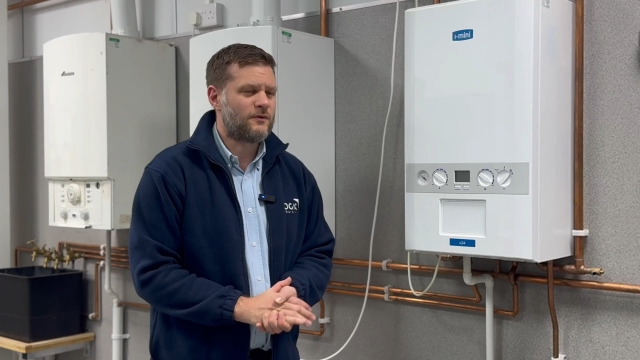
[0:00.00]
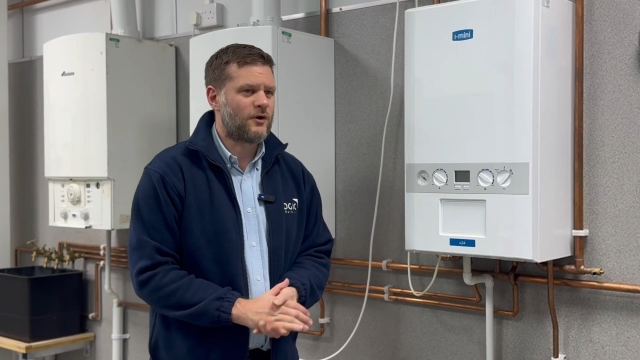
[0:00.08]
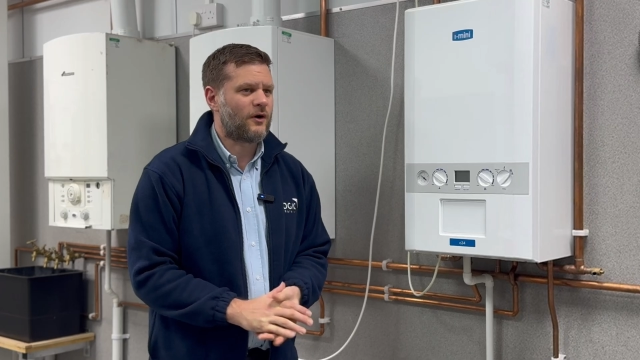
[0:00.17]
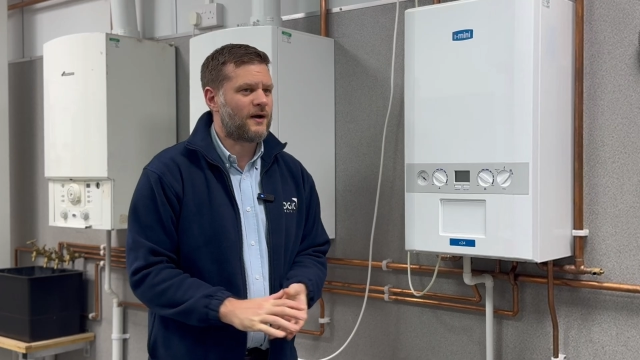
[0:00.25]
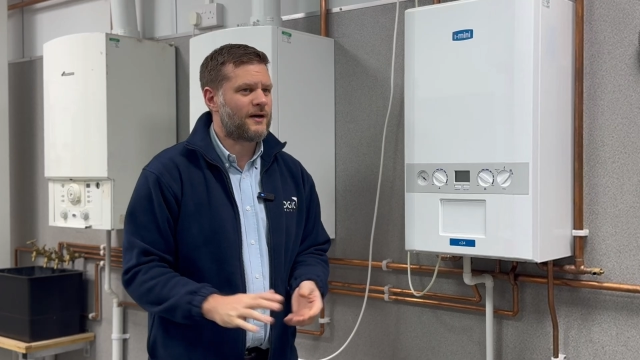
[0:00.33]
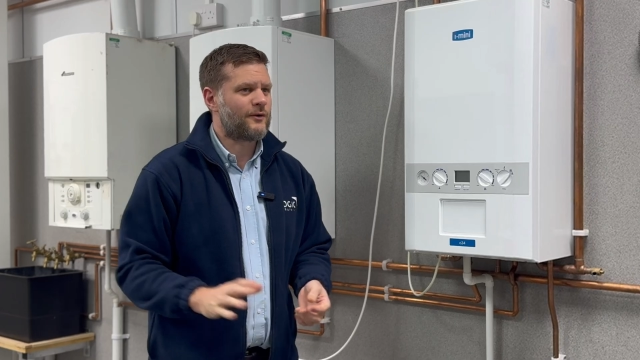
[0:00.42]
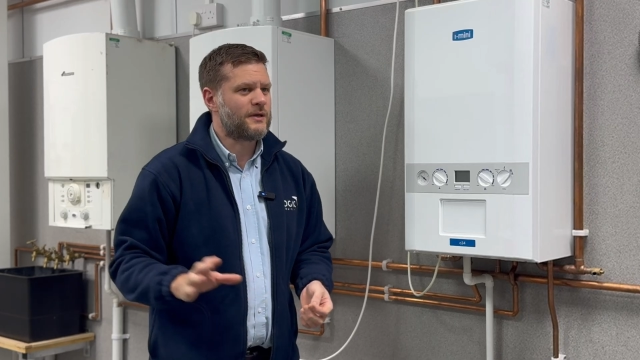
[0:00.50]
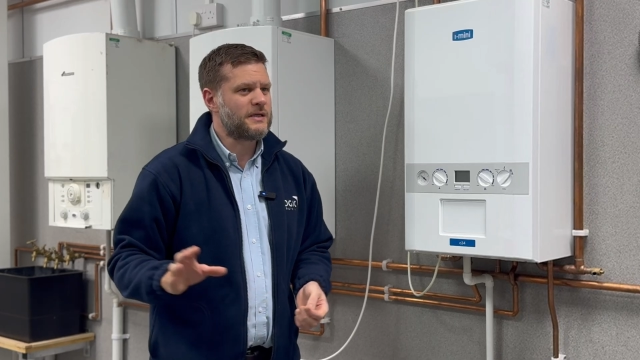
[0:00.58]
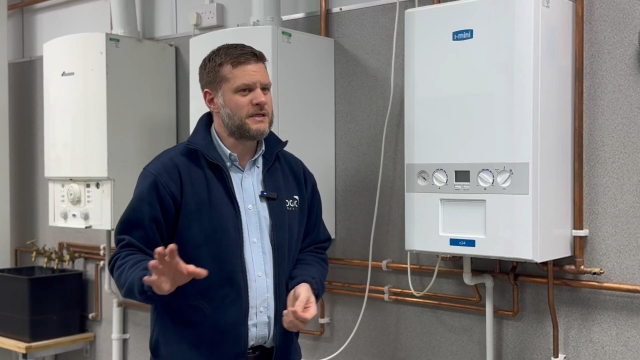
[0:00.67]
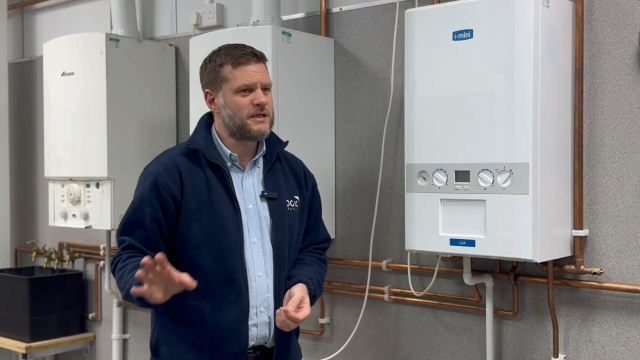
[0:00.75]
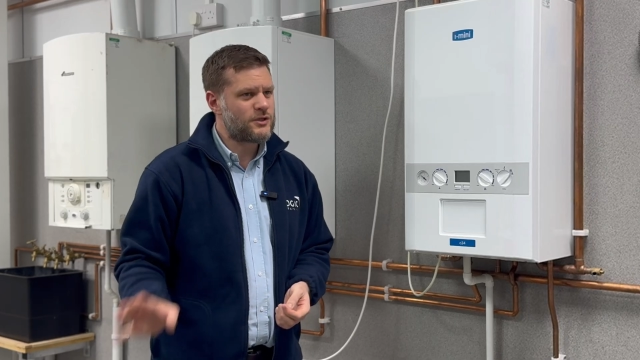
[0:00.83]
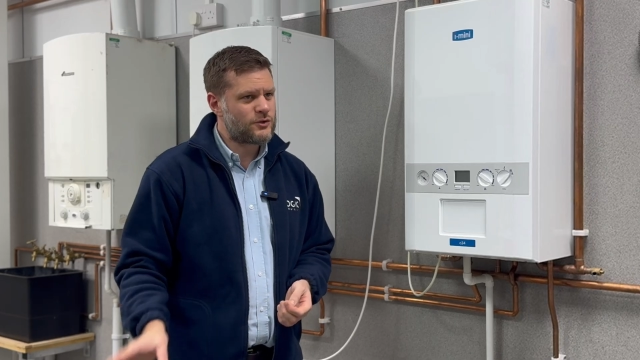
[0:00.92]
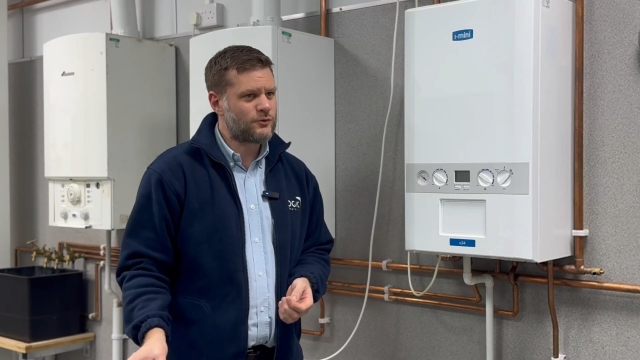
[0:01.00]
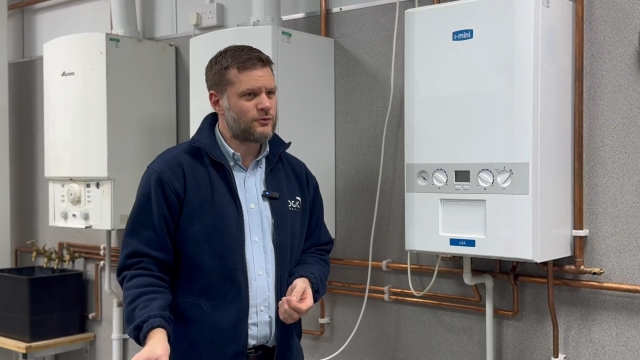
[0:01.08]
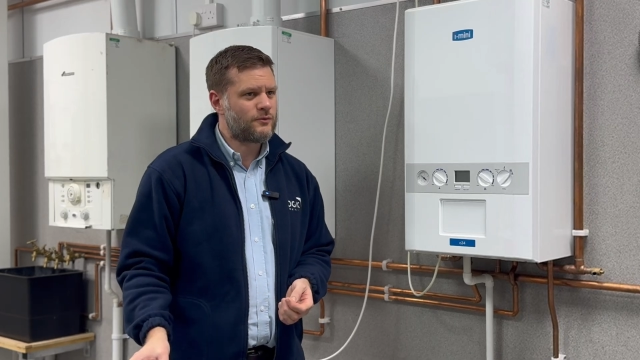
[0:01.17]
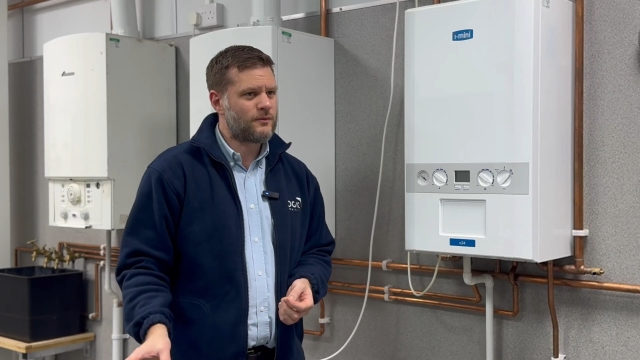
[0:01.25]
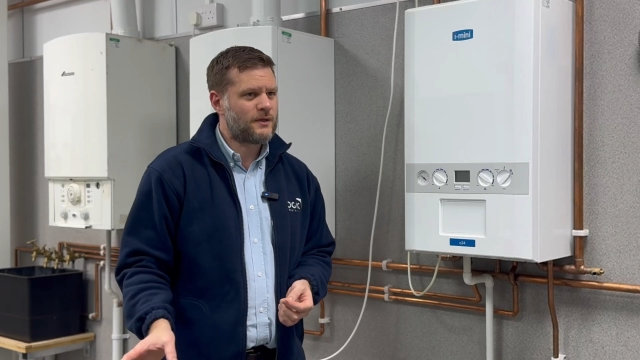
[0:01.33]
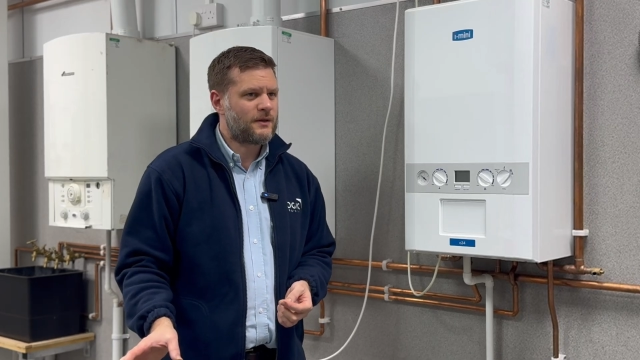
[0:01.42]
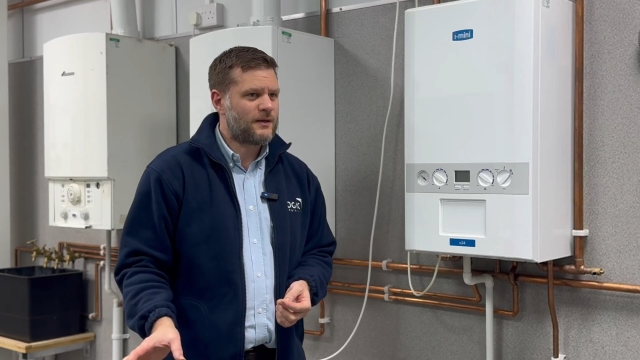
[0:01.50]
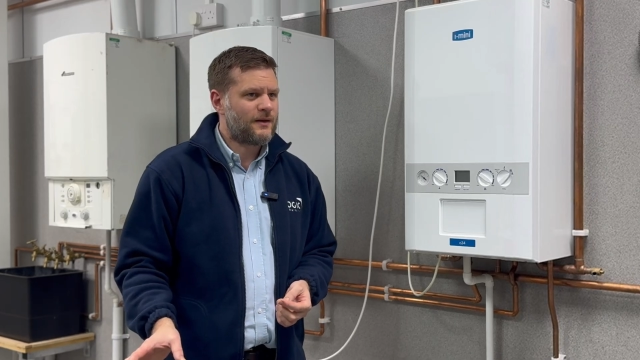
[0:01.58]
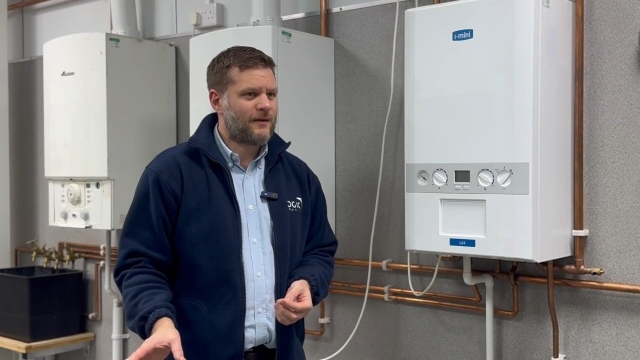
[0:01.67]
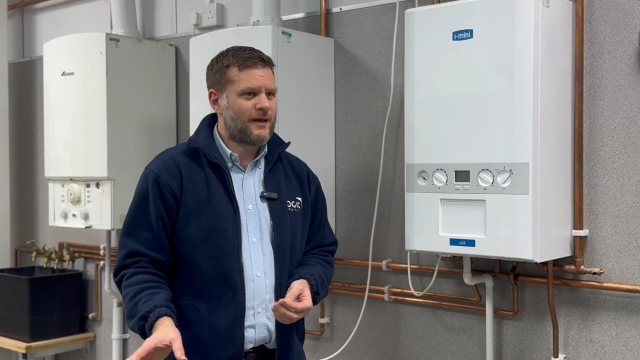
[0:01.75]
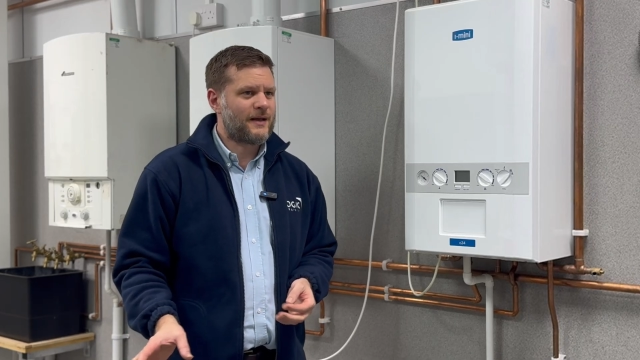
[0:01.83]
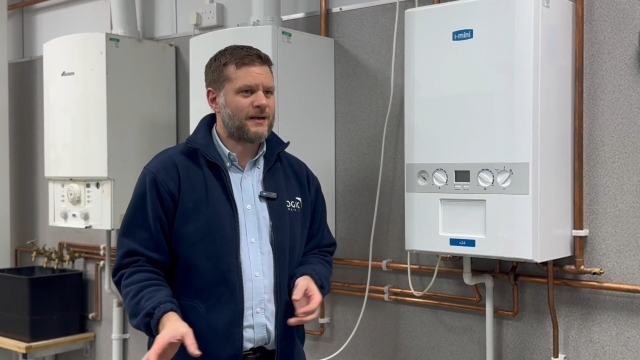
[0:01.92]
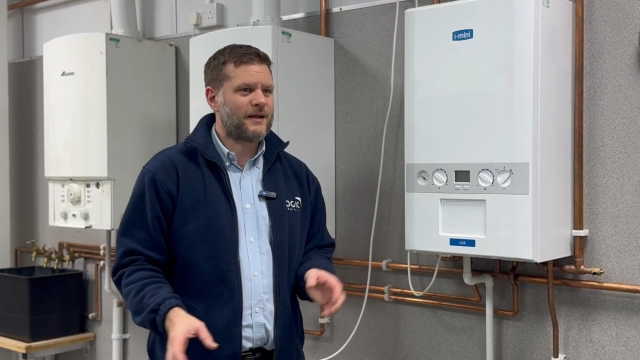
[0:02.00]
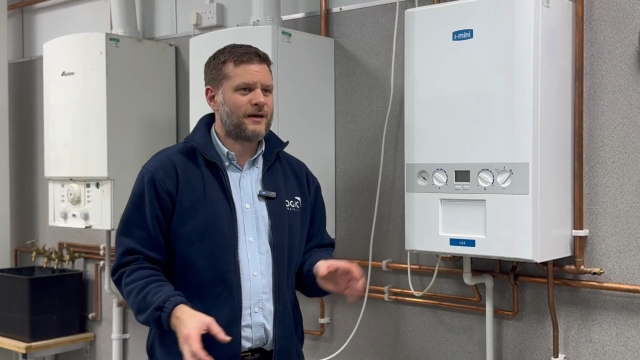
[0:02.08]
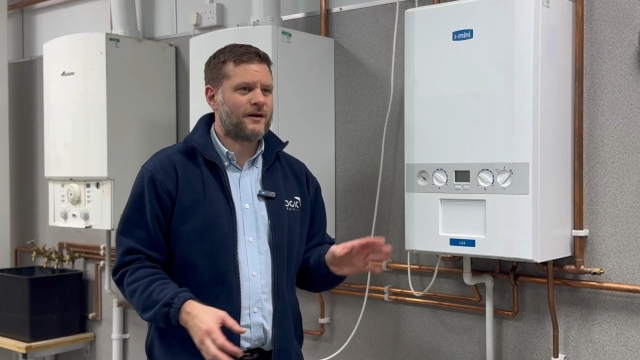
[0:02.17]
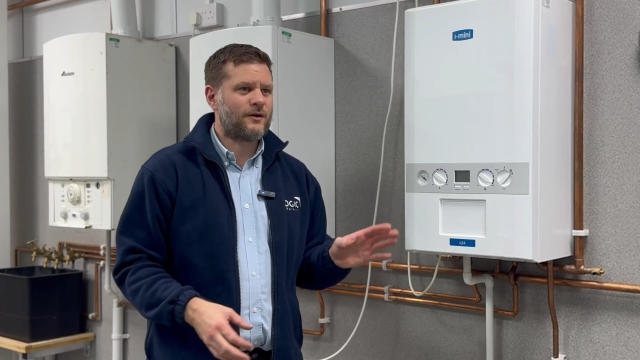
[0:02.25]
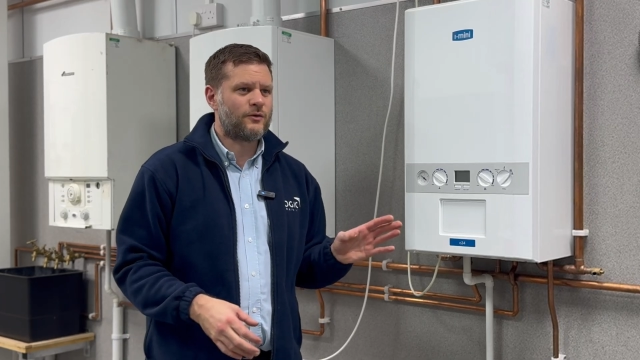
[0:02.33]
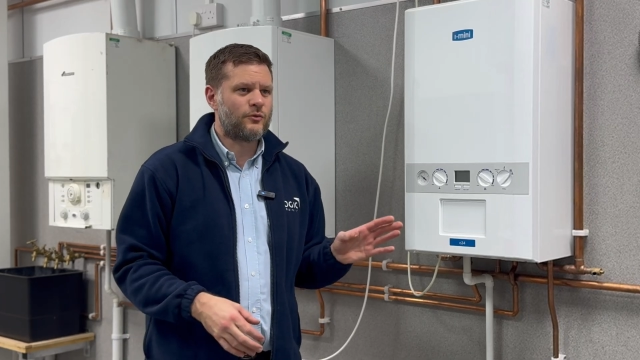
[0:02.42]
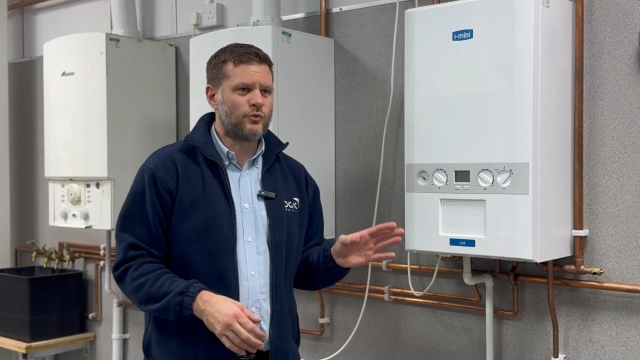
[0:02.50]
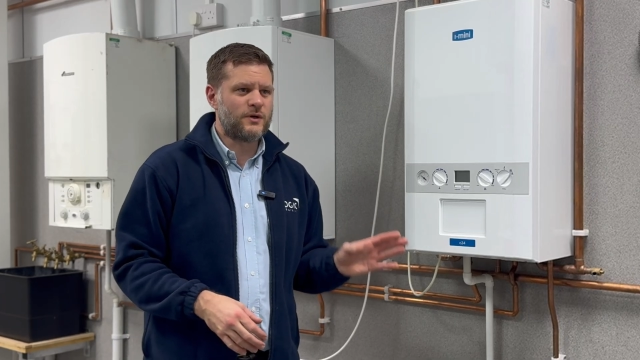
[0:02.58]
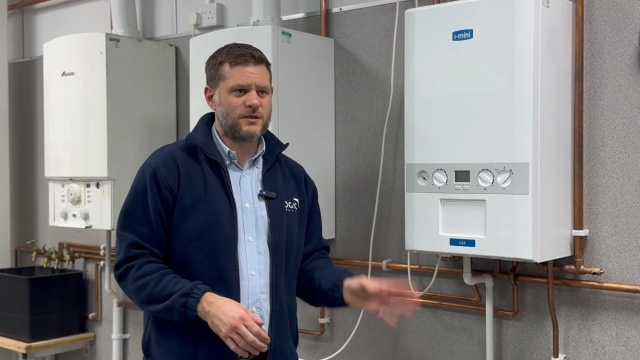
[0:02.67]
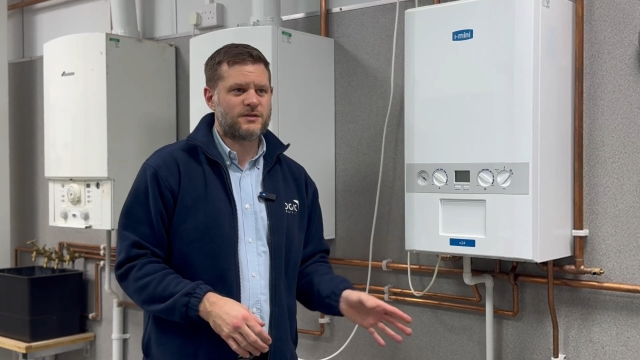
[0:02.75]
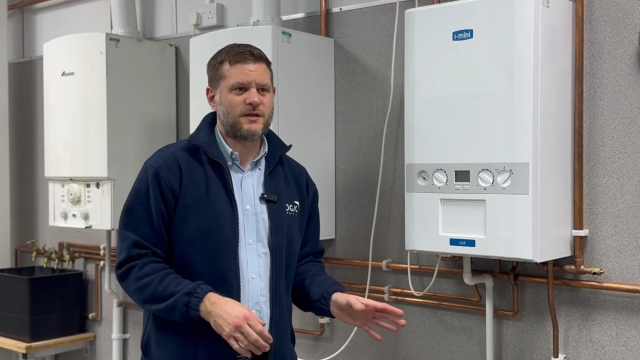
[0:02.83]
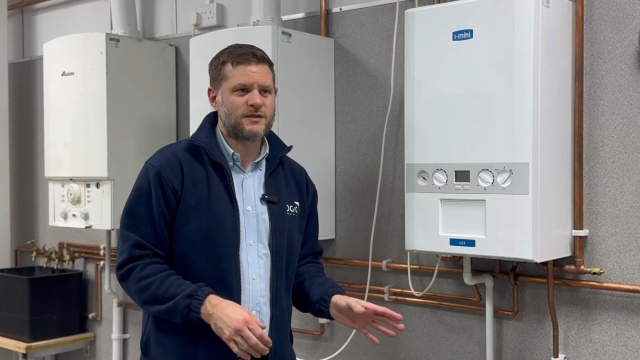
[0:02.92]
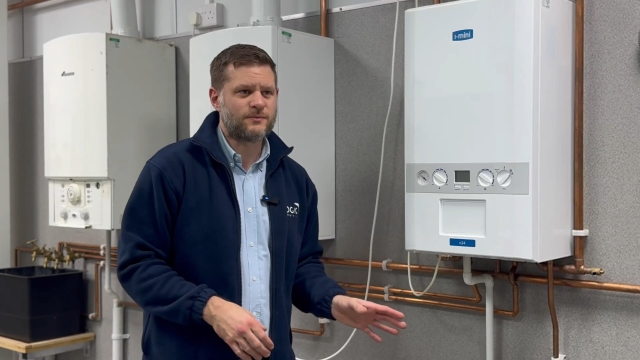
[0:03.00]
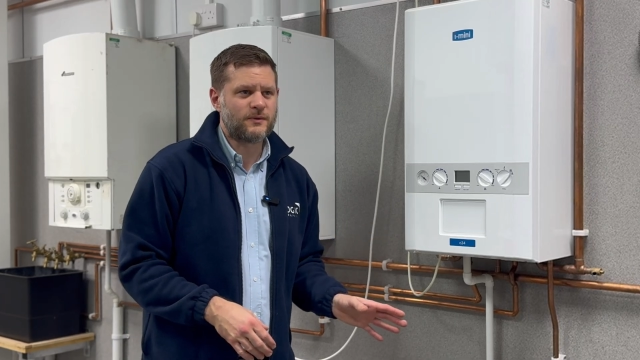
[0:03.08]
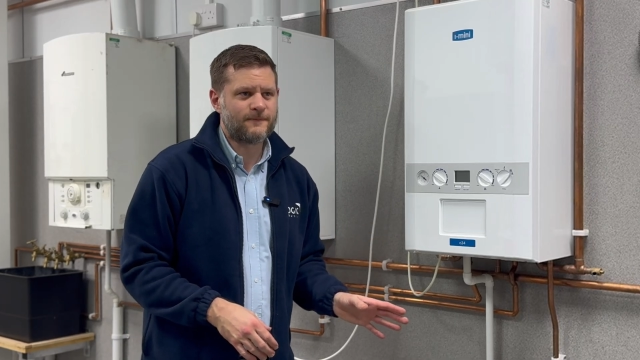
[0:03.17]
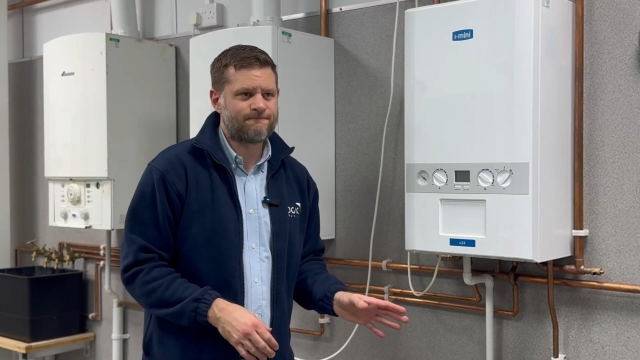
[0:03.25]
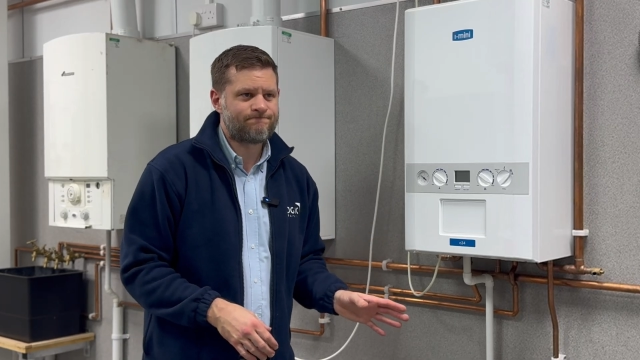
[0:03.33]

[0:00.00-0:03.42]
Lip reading: got our initial and our reassessment.